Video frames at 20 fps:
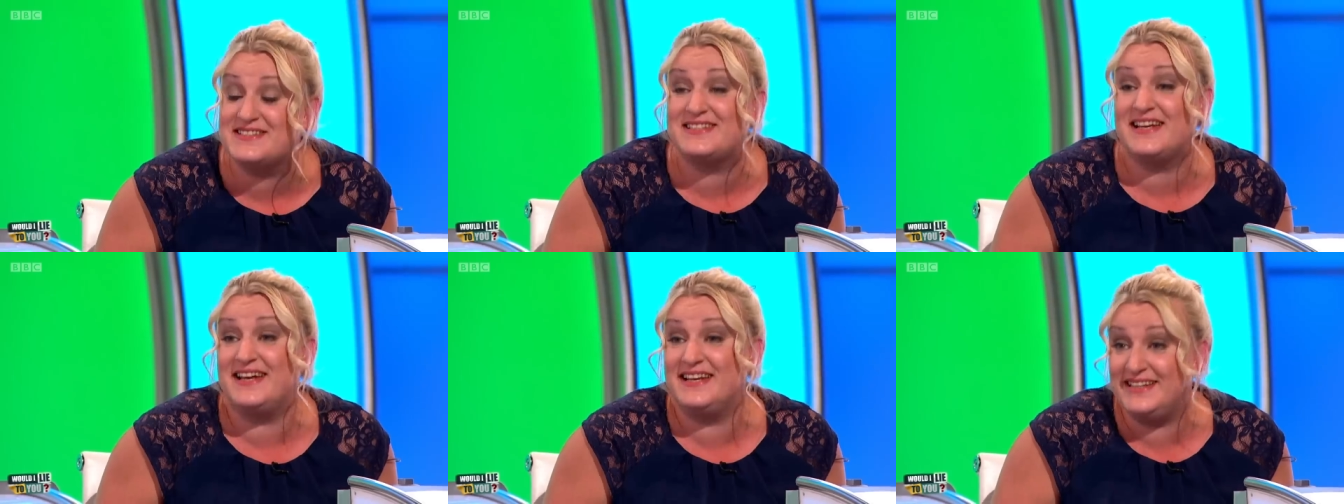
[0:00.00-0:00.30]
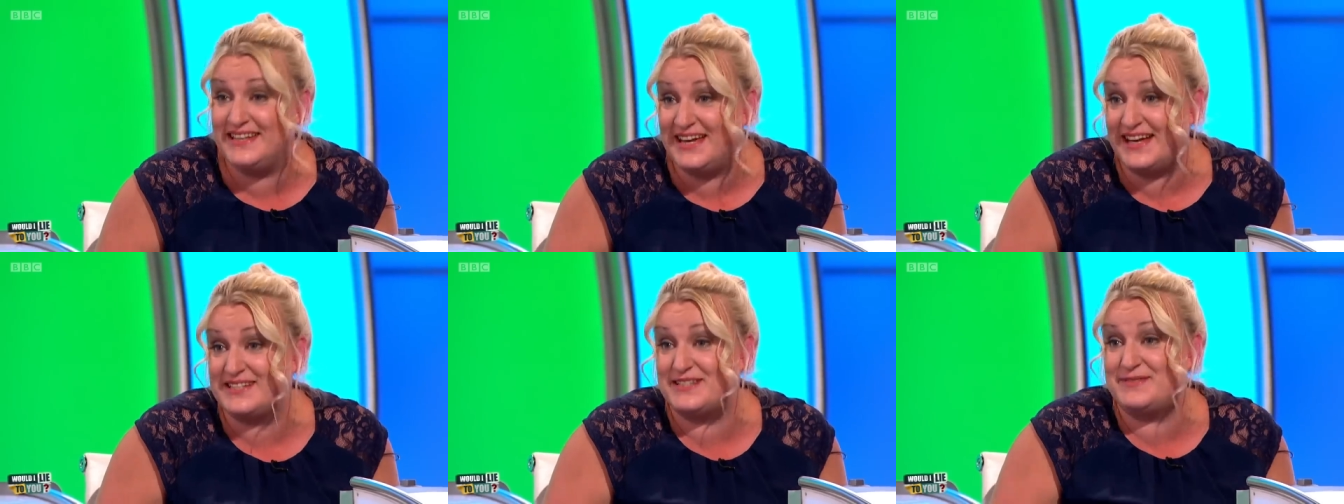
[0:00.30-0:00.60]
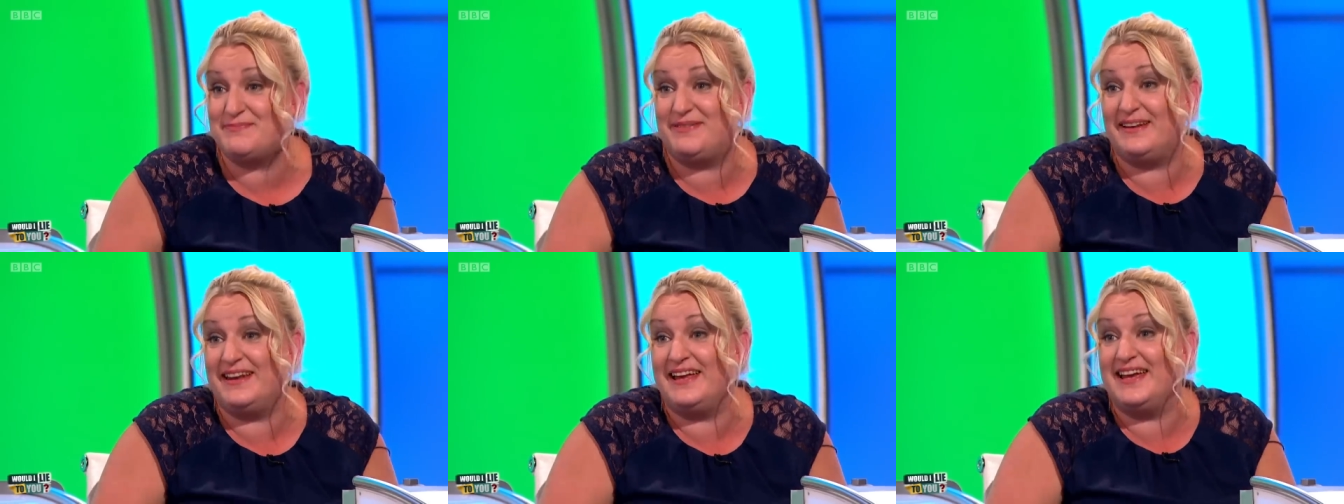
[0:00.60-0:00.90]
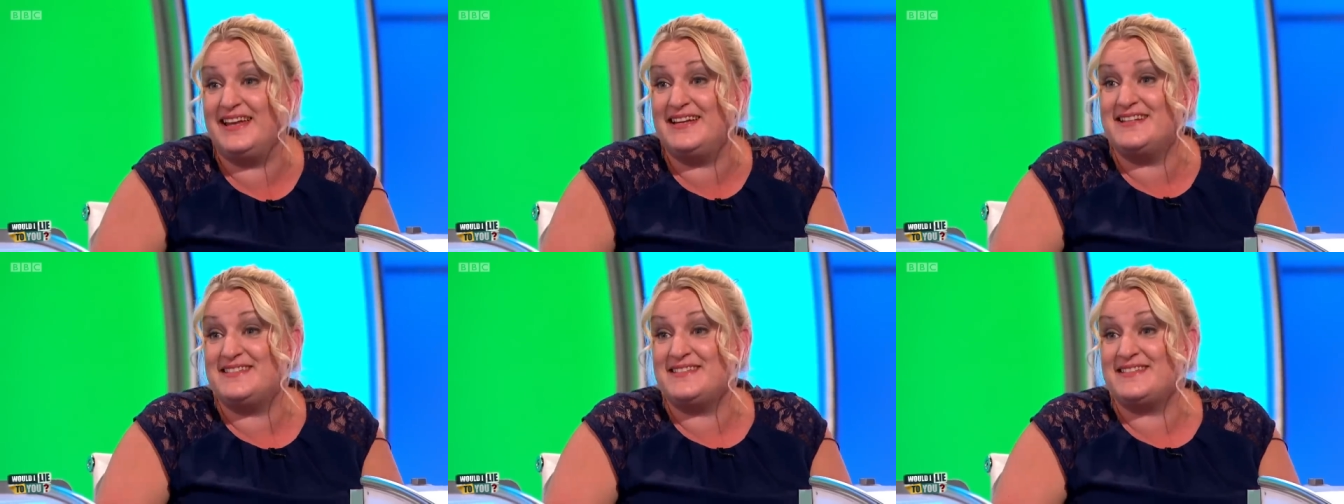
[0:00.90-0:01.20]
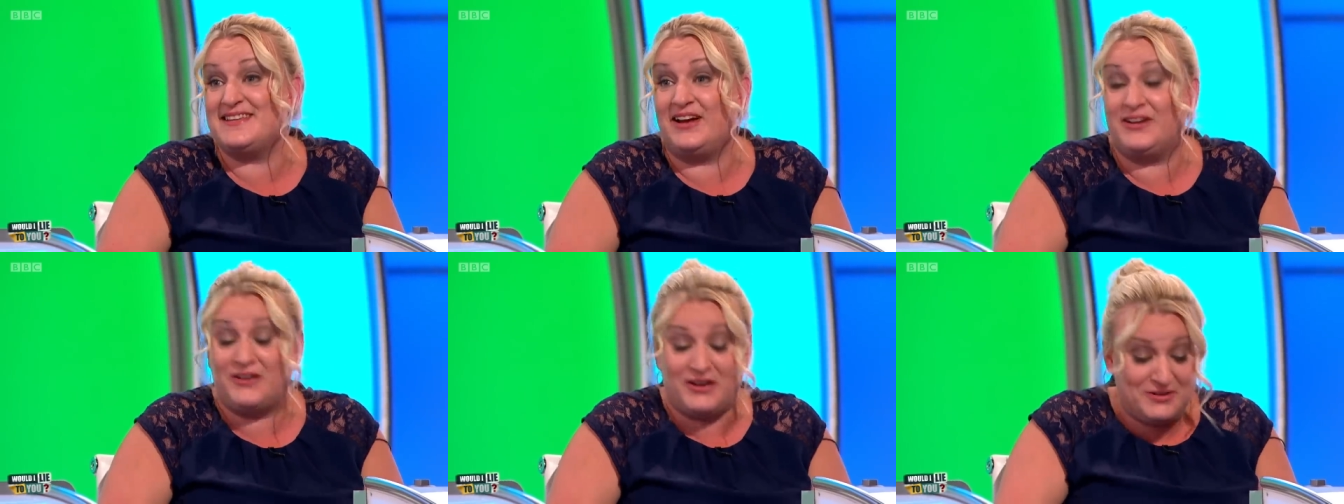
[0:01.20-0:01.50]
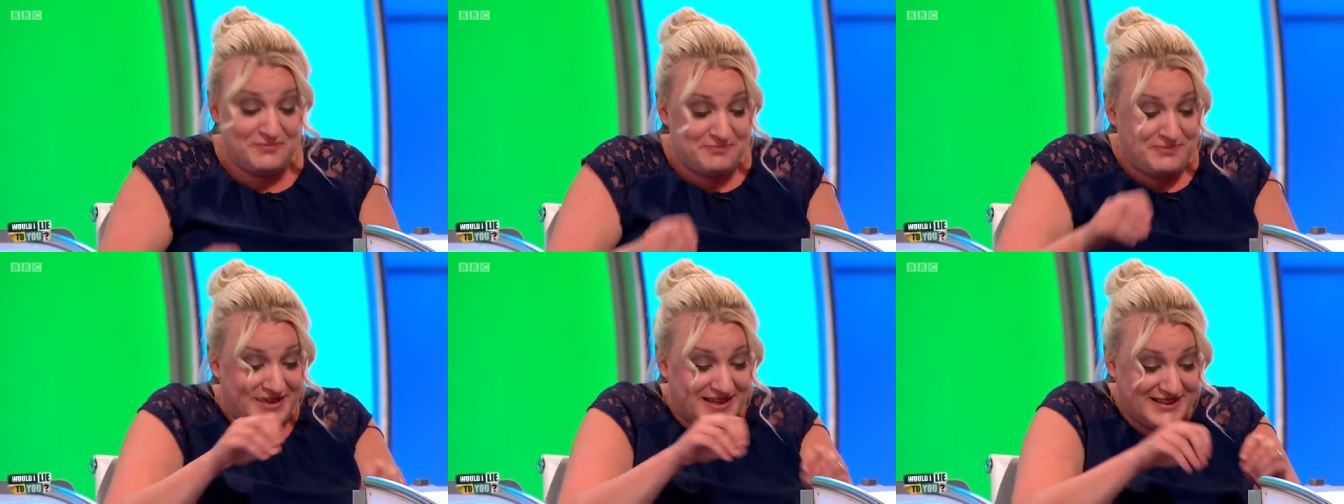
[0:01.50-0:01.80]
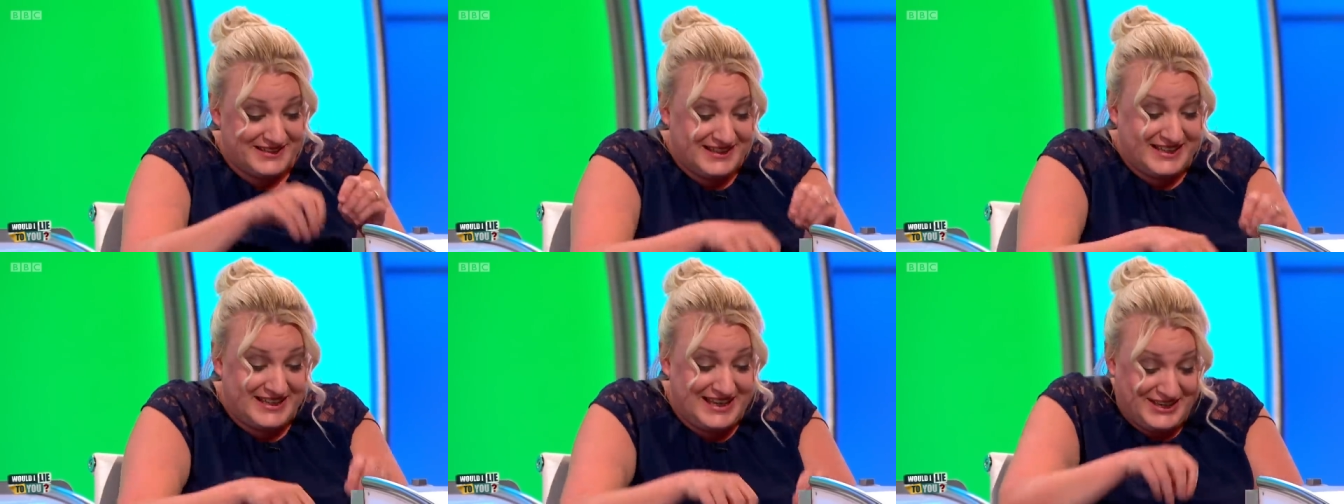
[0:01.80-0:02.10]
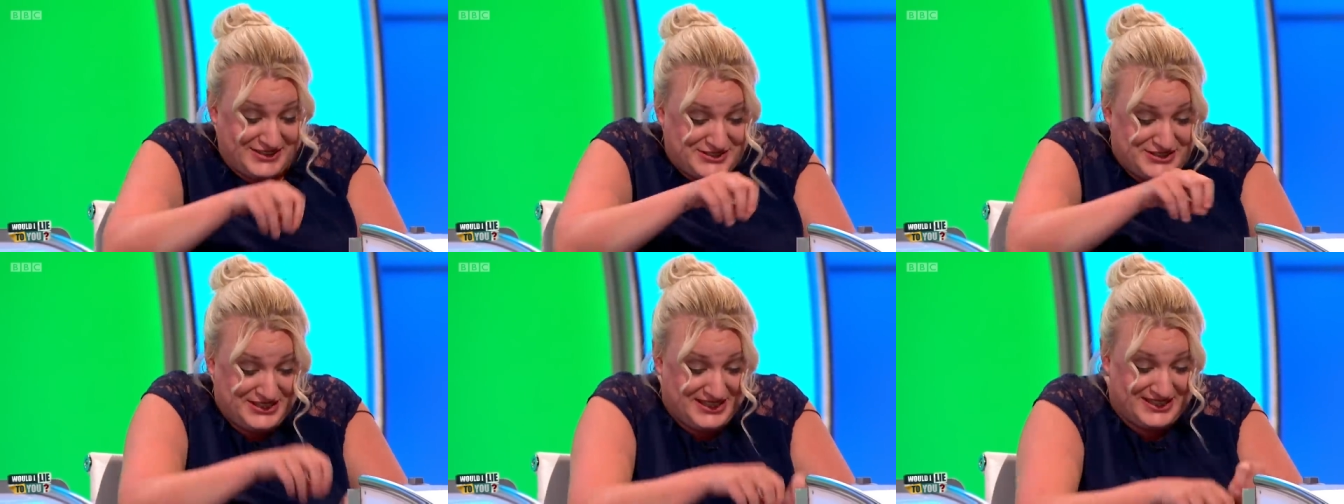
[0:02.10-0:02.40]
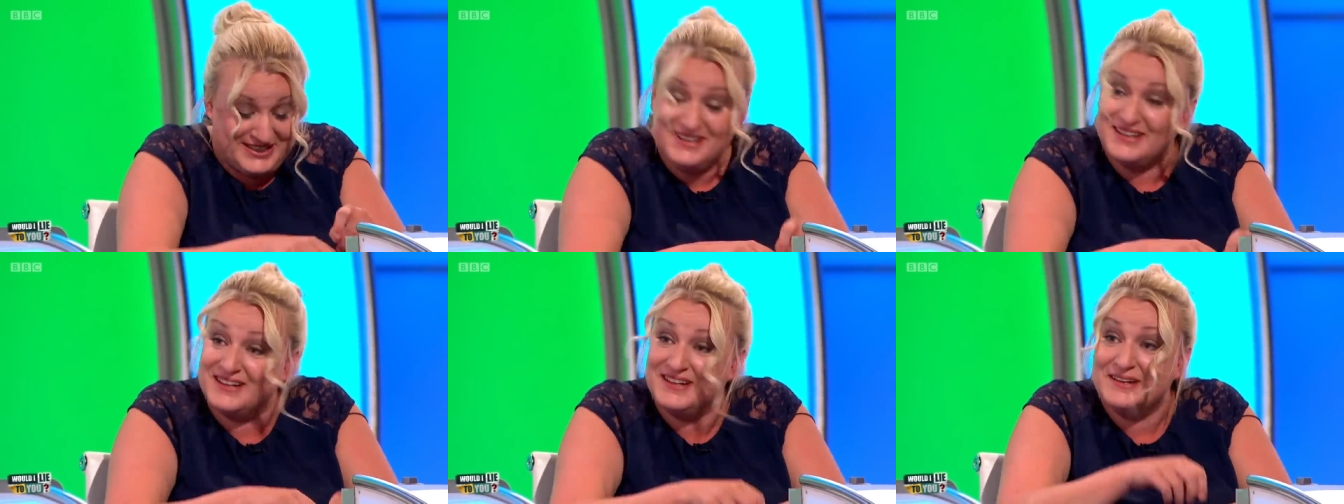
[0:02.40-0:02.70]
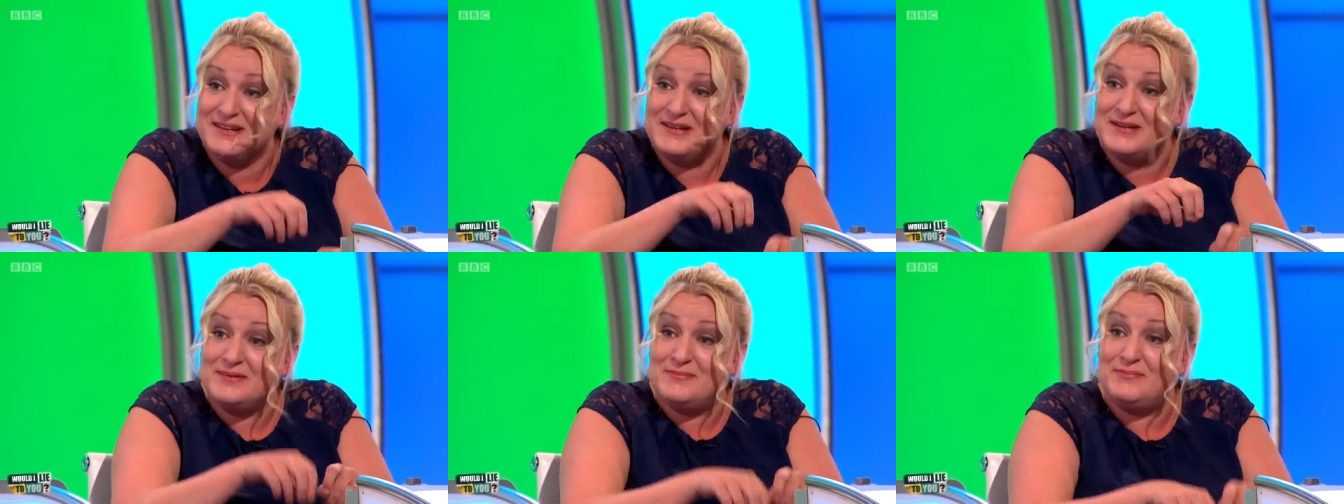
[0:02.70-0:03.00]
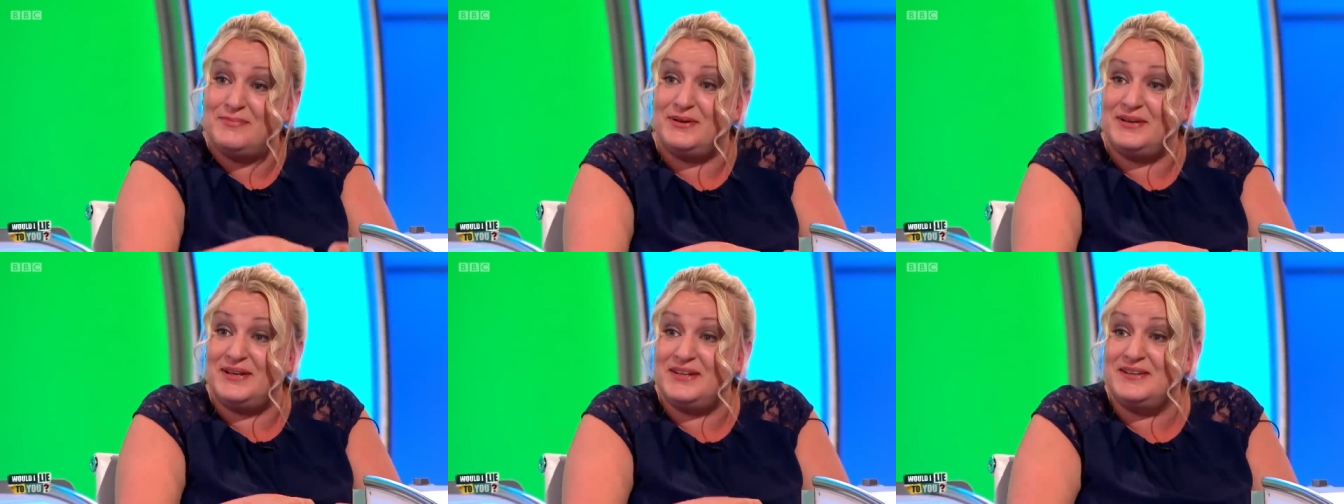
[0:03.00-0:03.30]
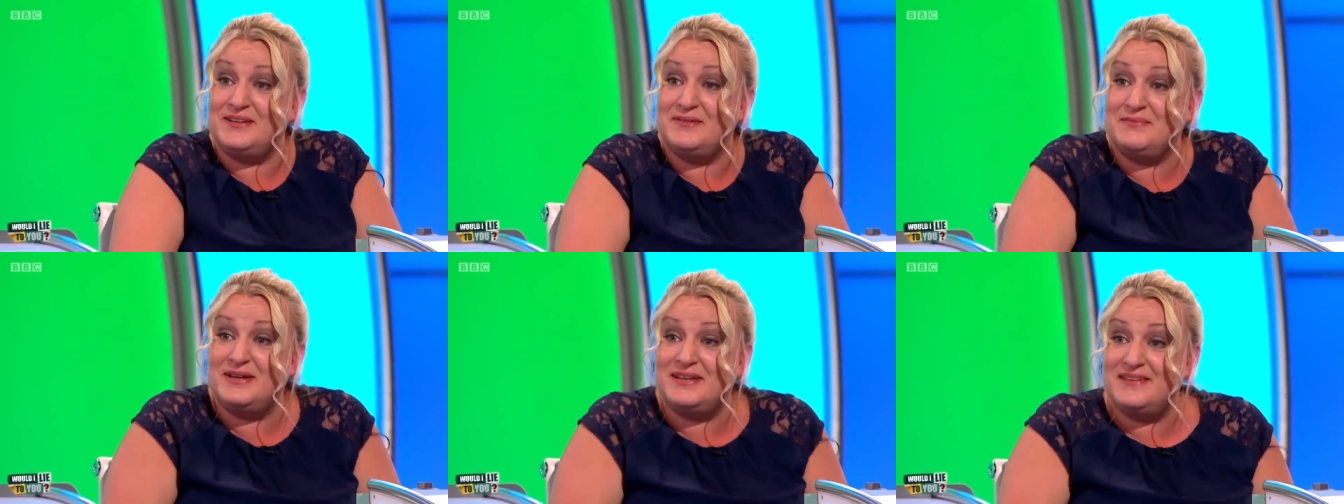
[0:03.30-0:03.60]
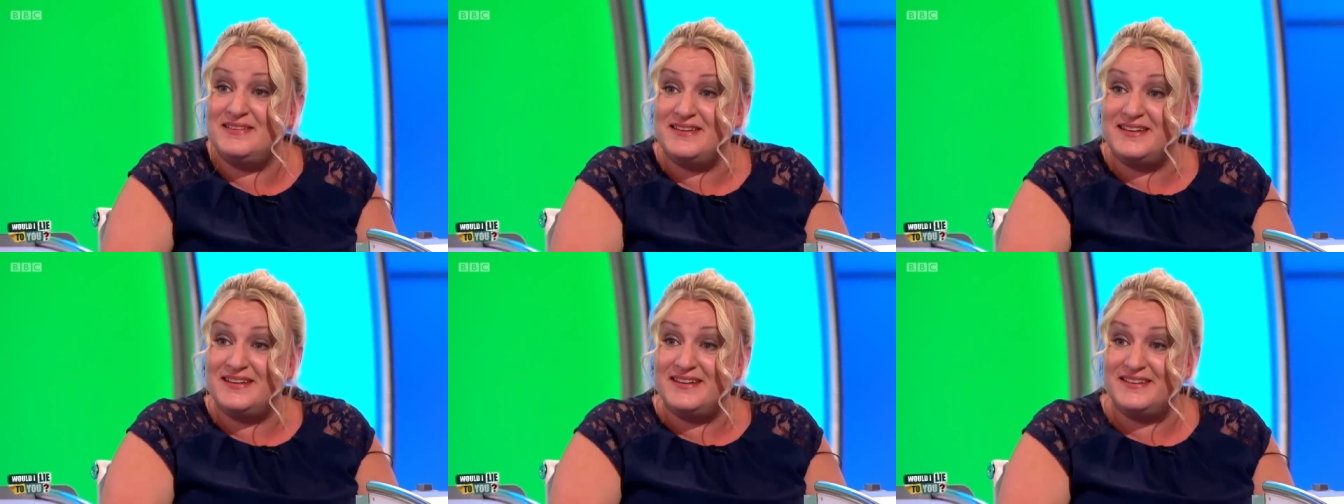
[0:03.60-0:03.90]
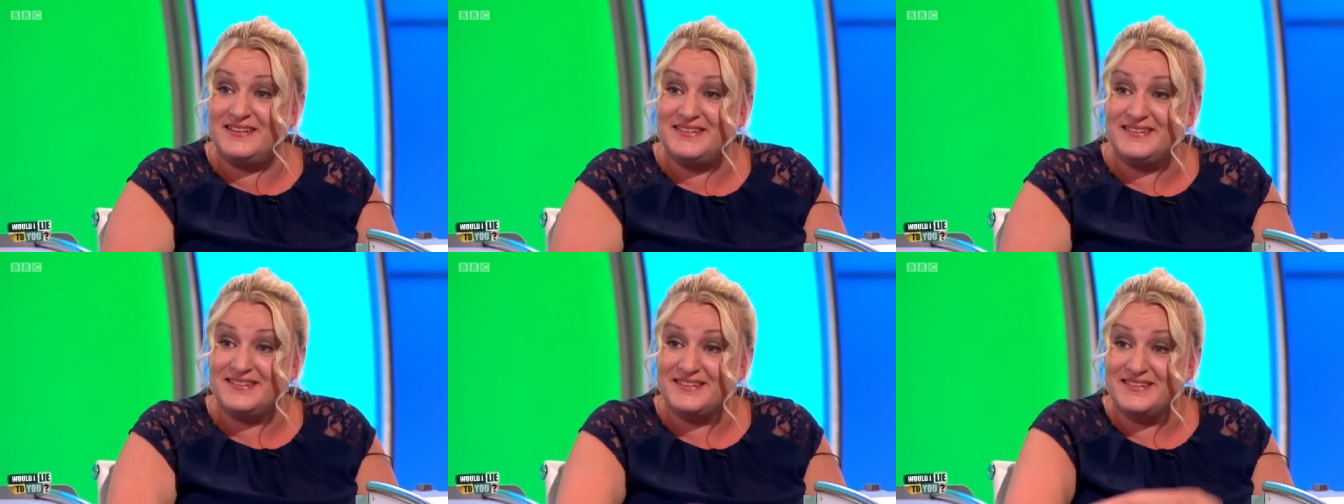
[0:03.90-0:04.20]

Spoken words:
say, "Yes, please," and I'd be in the kitchen putting them in the.